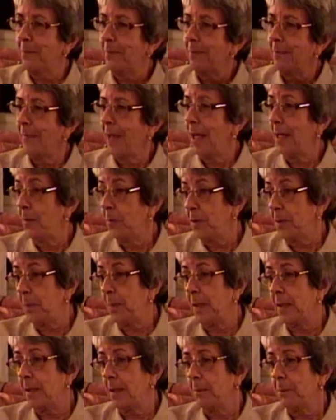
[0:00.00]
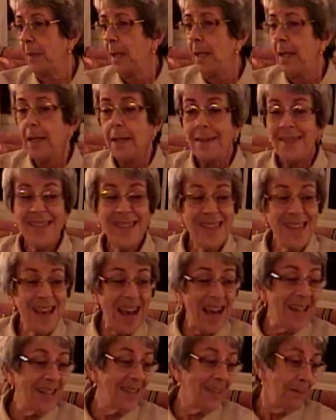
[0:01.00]
and it was picked up.
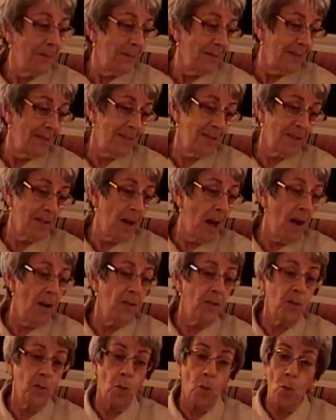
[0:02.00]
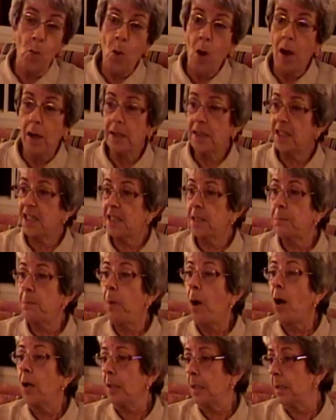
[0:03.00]
That ground was
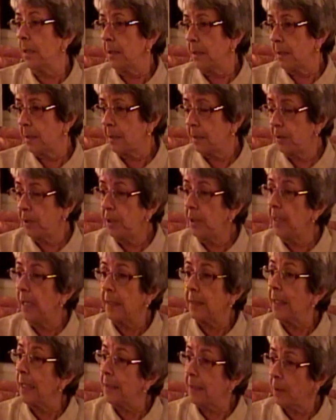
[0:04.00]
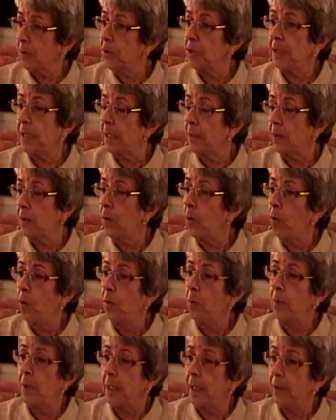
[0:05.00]
spotless. And that's how she had her
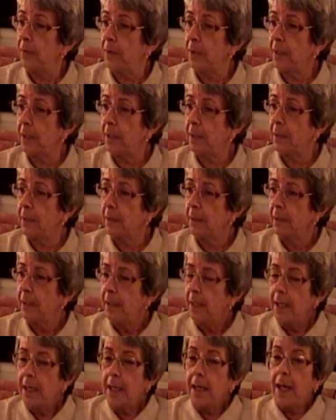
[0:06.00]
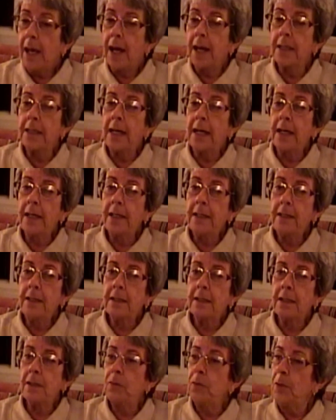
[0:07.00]
home and everything. And I
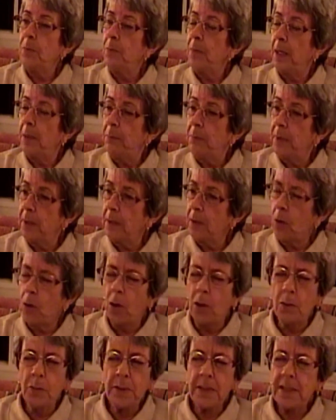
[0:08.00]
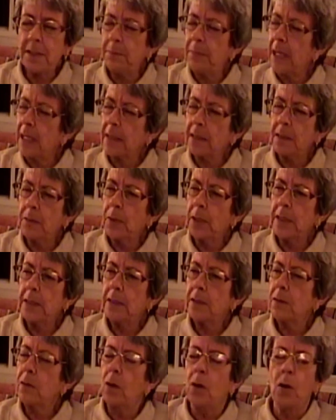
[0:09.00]
can remember her always in black and
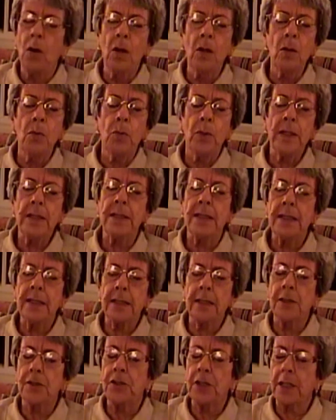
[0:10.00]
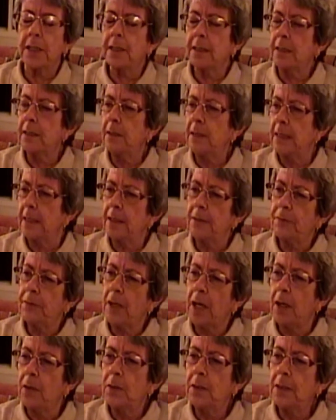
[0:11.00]
white, always in little checkered, little
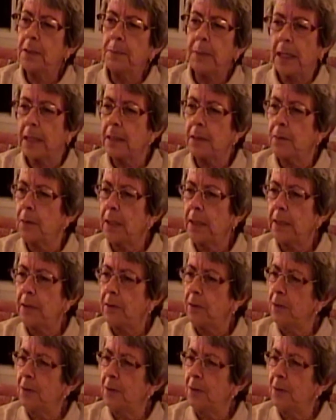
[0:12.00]
flowered, black and white,